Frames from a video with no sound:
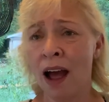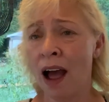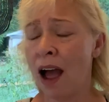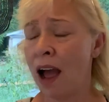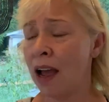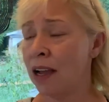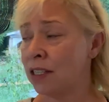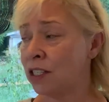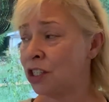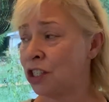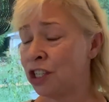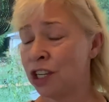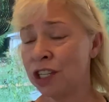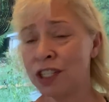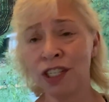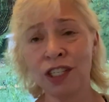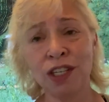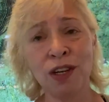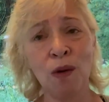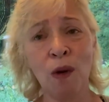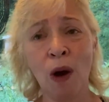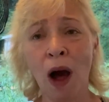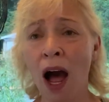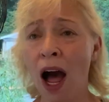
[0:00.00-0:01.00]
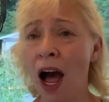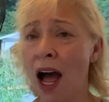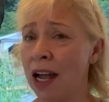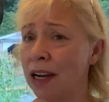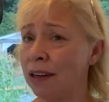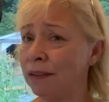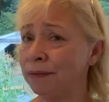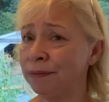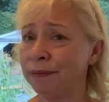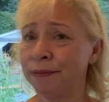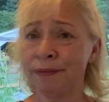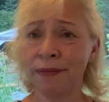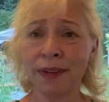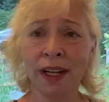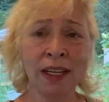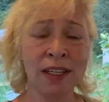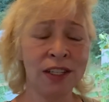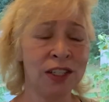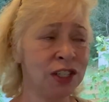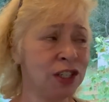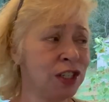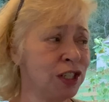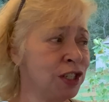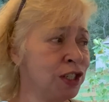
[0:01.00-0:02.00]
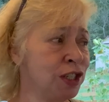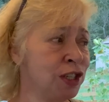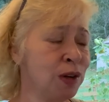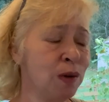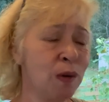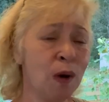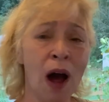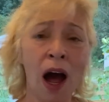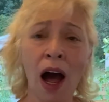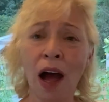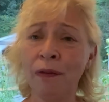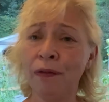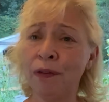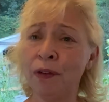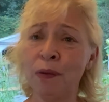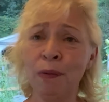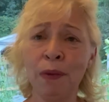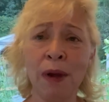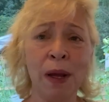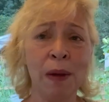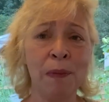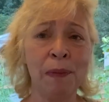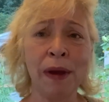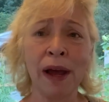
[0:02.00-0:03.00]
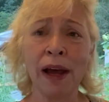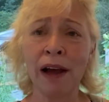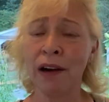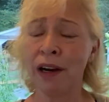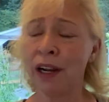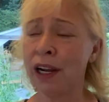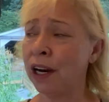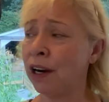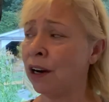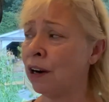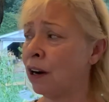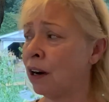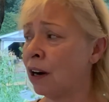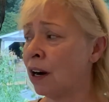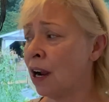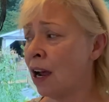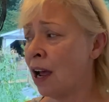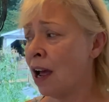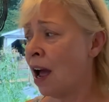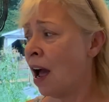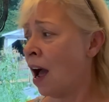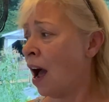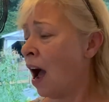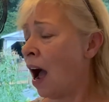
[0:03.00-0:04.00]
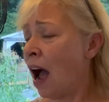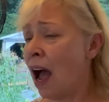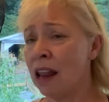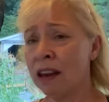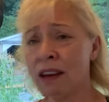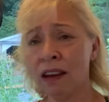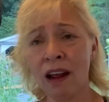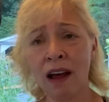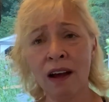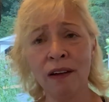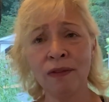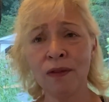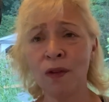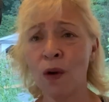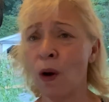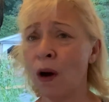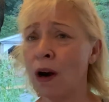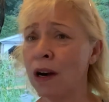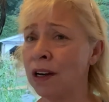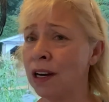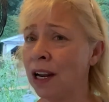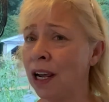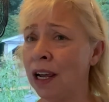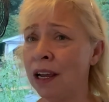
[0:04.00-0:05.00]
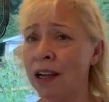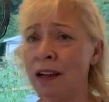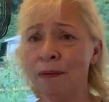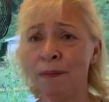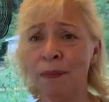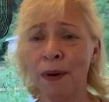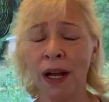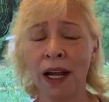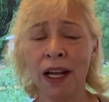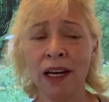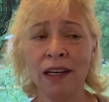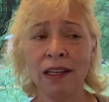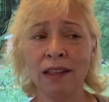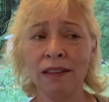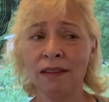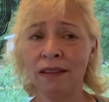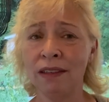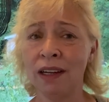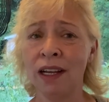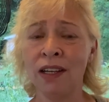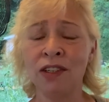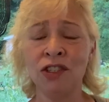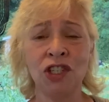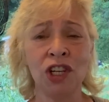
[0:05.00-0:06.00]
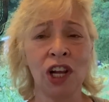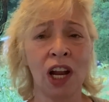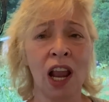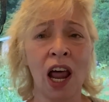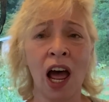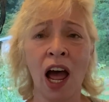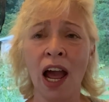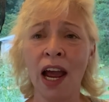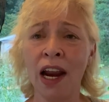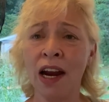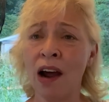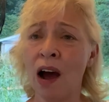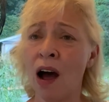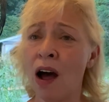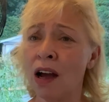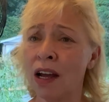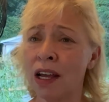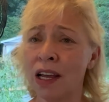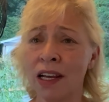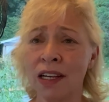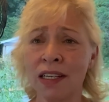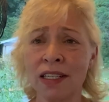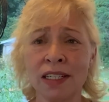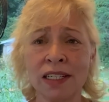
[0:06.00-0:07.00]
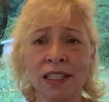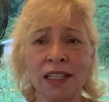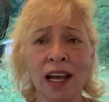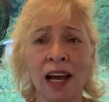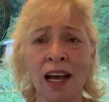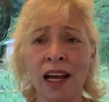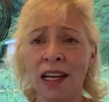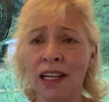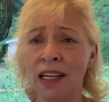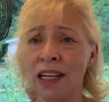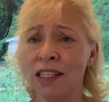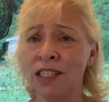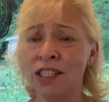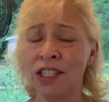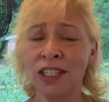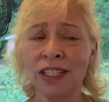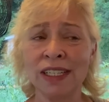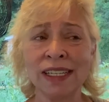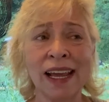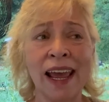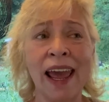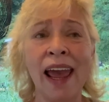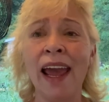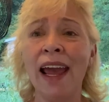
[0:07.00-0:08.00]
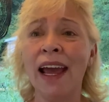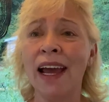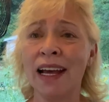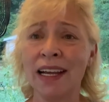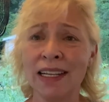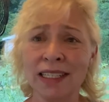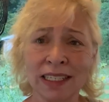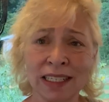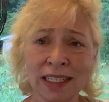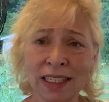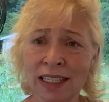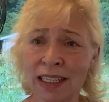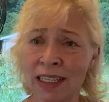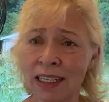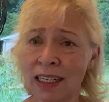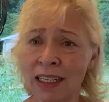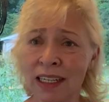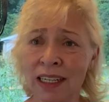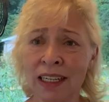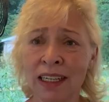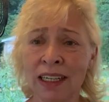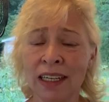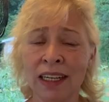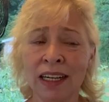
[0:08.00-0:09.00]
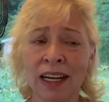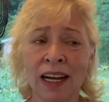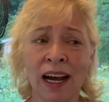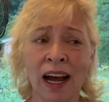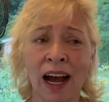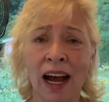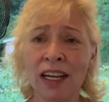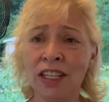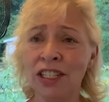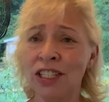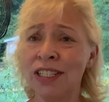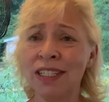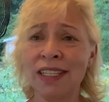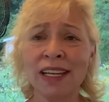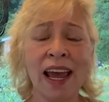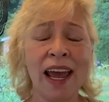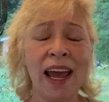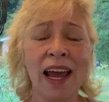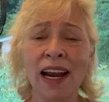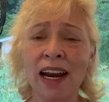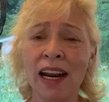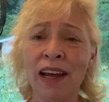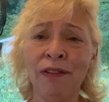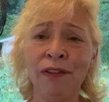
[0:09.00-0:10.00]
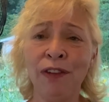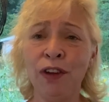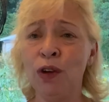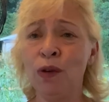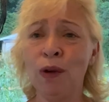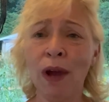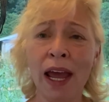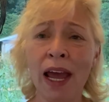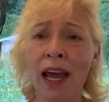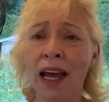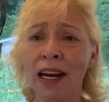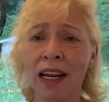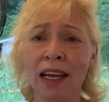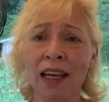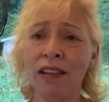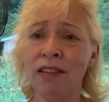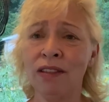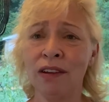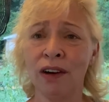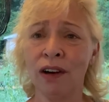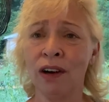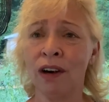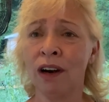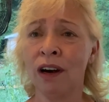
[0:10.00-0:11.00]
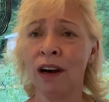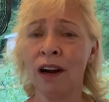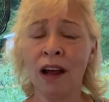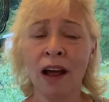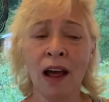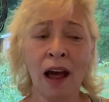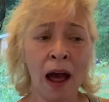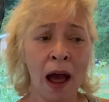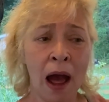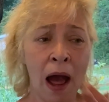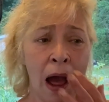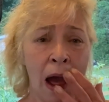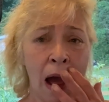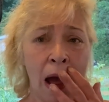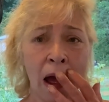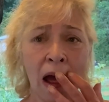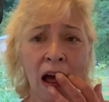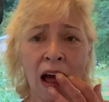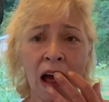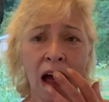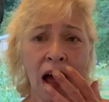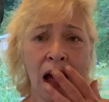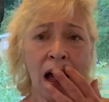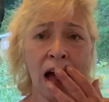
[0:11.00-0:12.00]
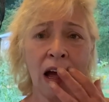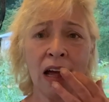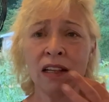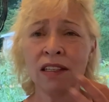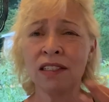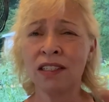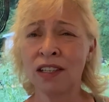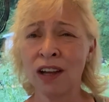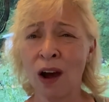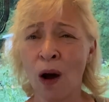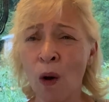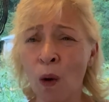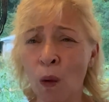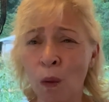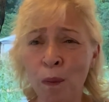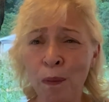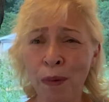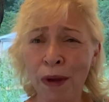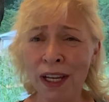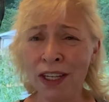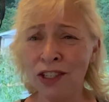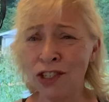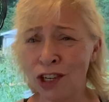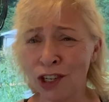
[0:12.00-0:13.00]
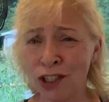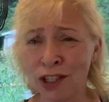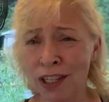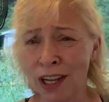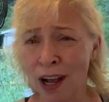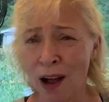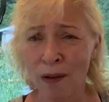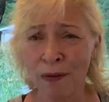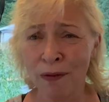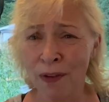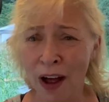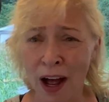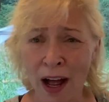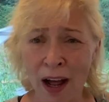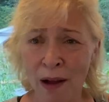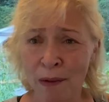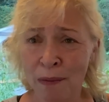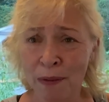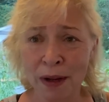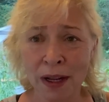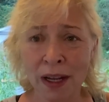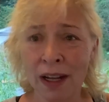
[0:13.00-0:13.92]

It's just too hot. It's just too hot for me to be out here. I love gardening, but in July and August, I just can't. If you can't either, don't beat yourself up.